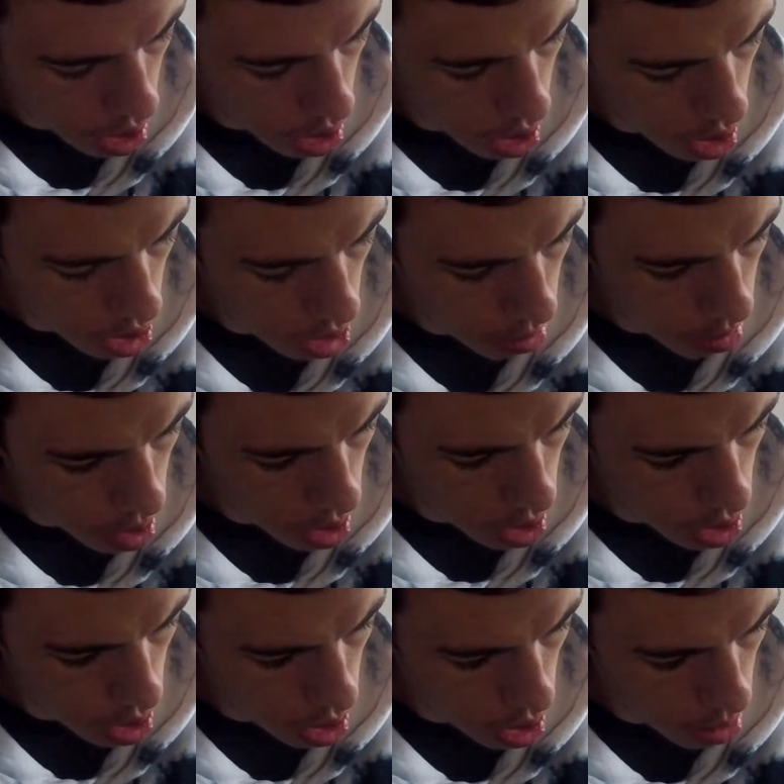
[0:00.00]
So keep
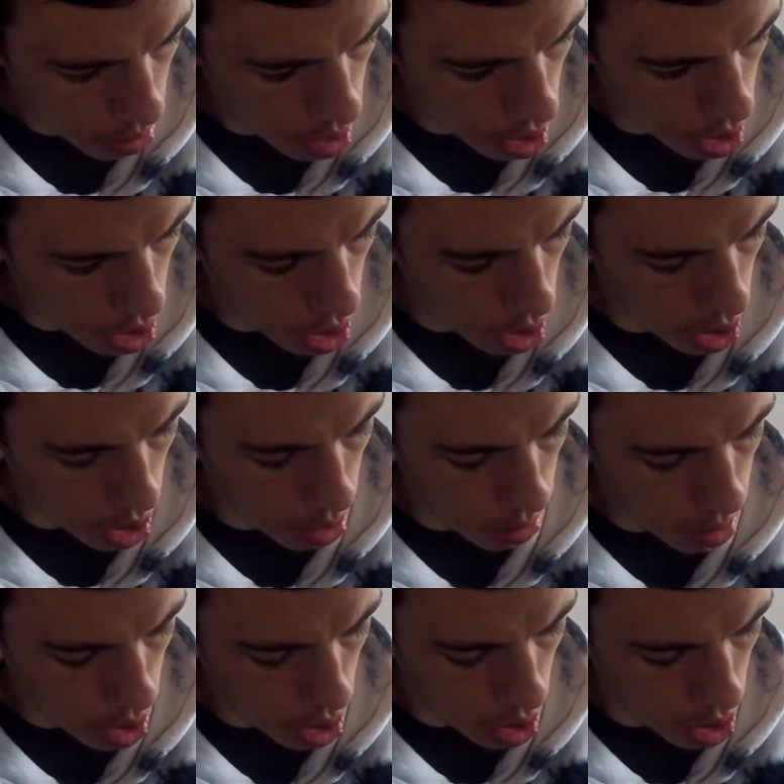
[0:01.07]
charging, keep charging, keep
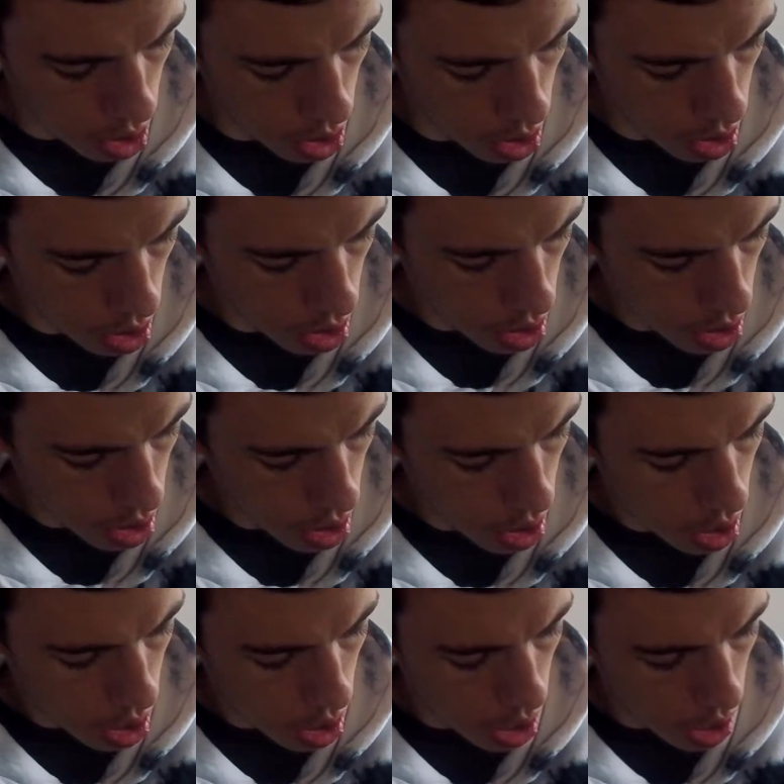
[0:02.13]
charging.
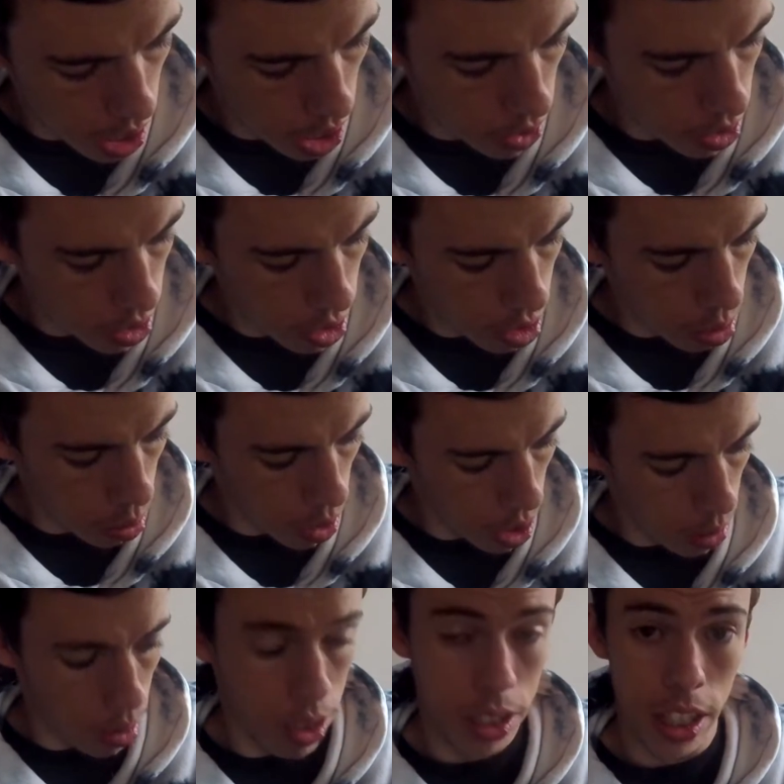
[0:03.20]
And now this is when you
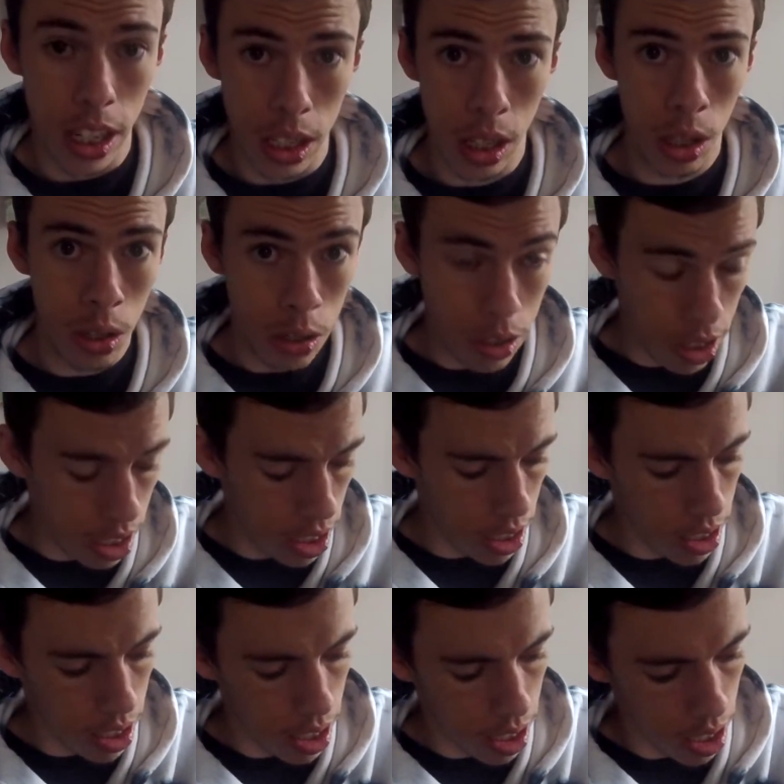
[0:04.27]
want to start using
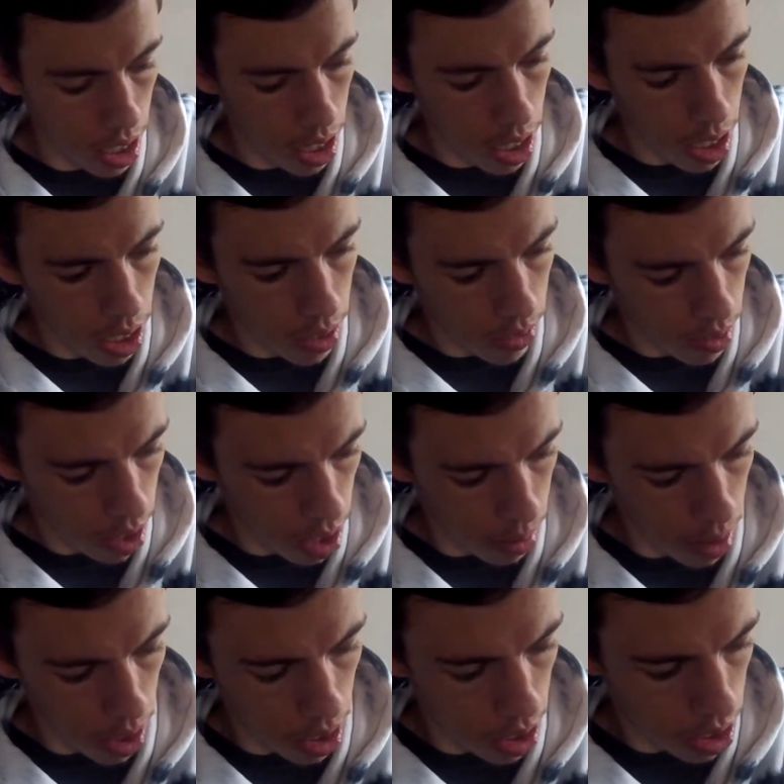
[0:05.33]
it, around
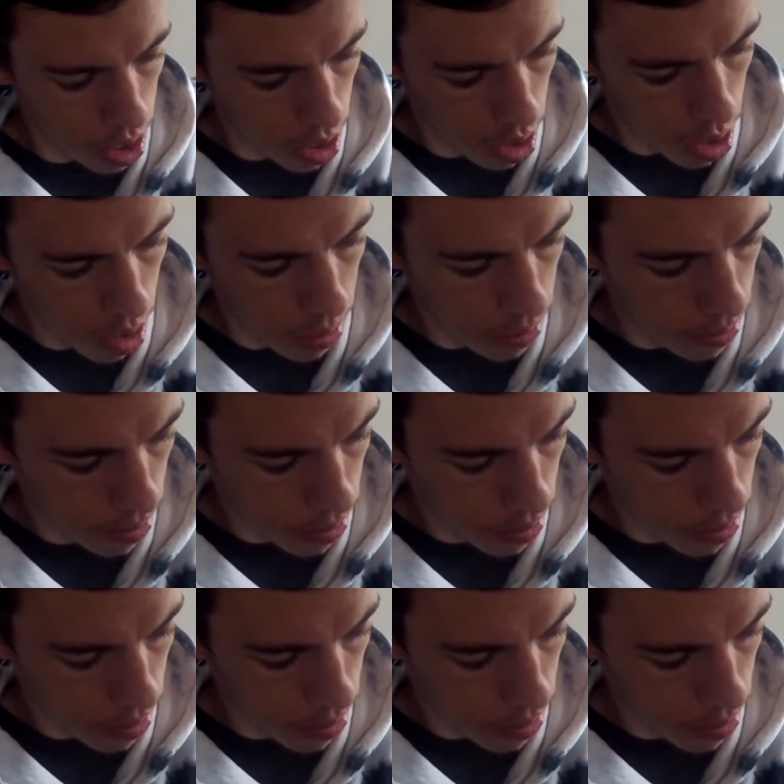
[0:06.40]
about this time.